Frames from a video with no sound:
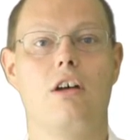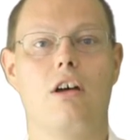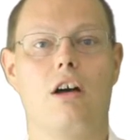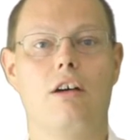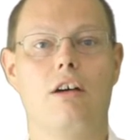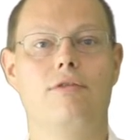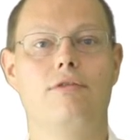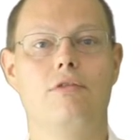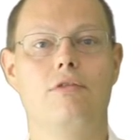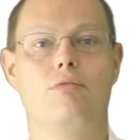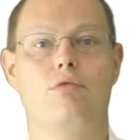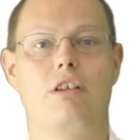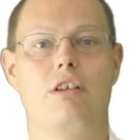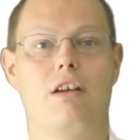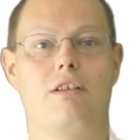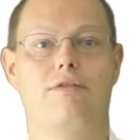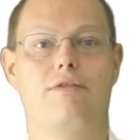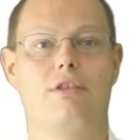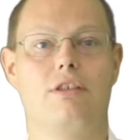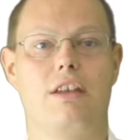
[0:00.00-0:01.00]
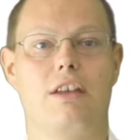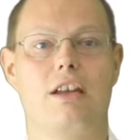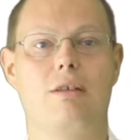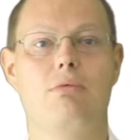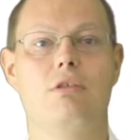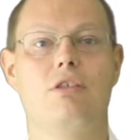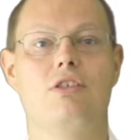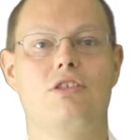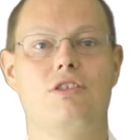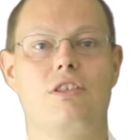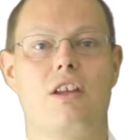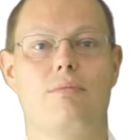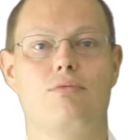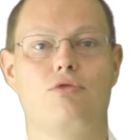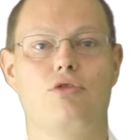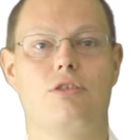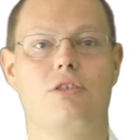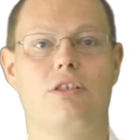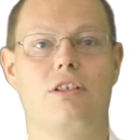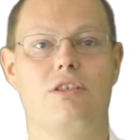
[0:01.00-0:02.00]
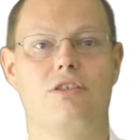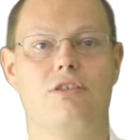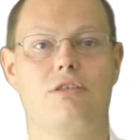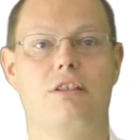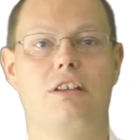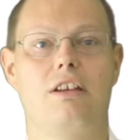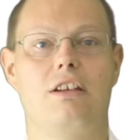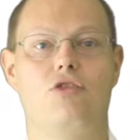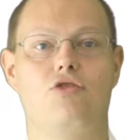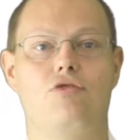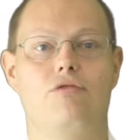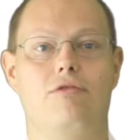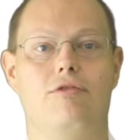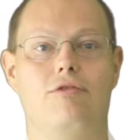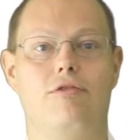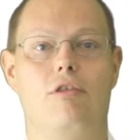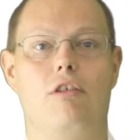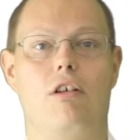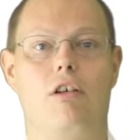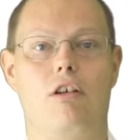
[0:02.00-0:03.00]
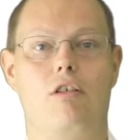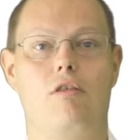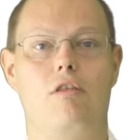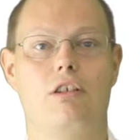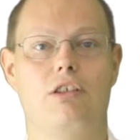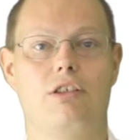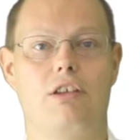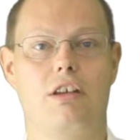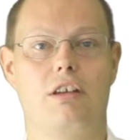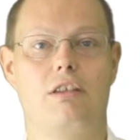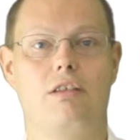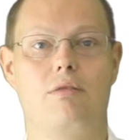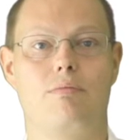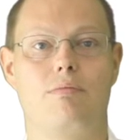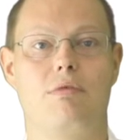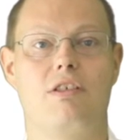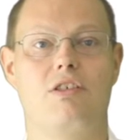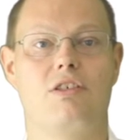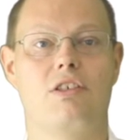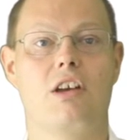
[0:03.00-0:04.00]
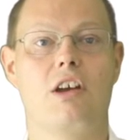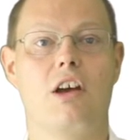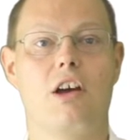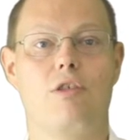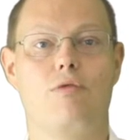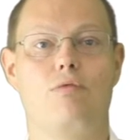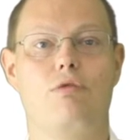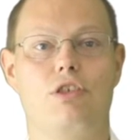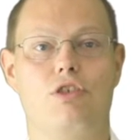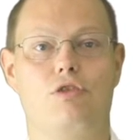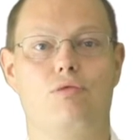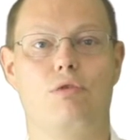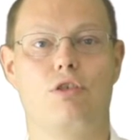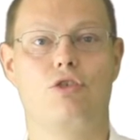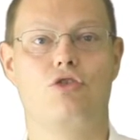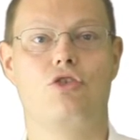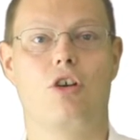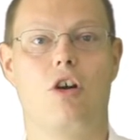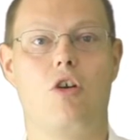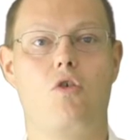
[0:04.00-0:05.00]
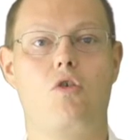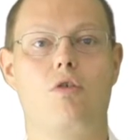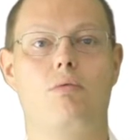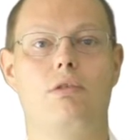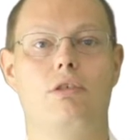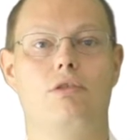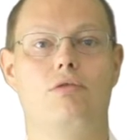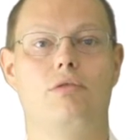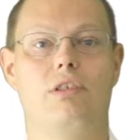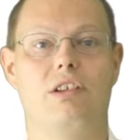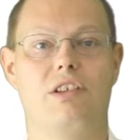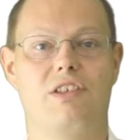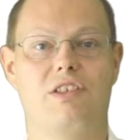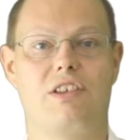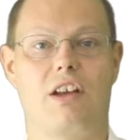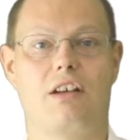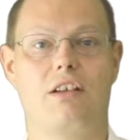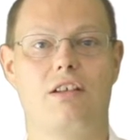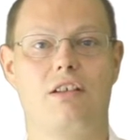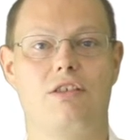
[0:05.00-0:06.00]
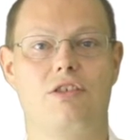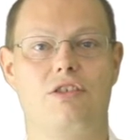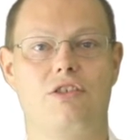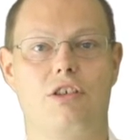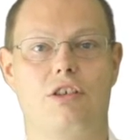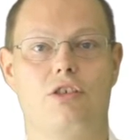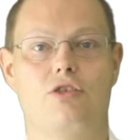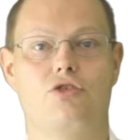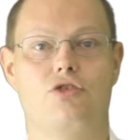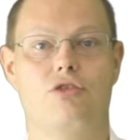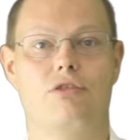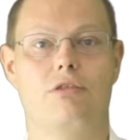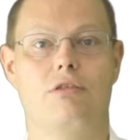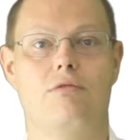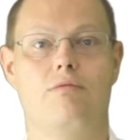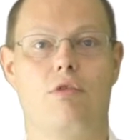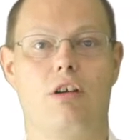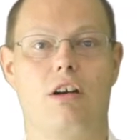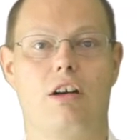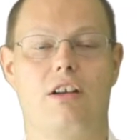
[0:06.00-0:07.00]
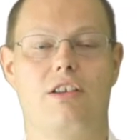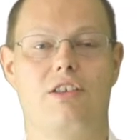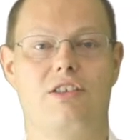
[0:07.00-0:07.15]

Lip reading: After we have enabled snapshot isolation for our database, we switch over to a second session where I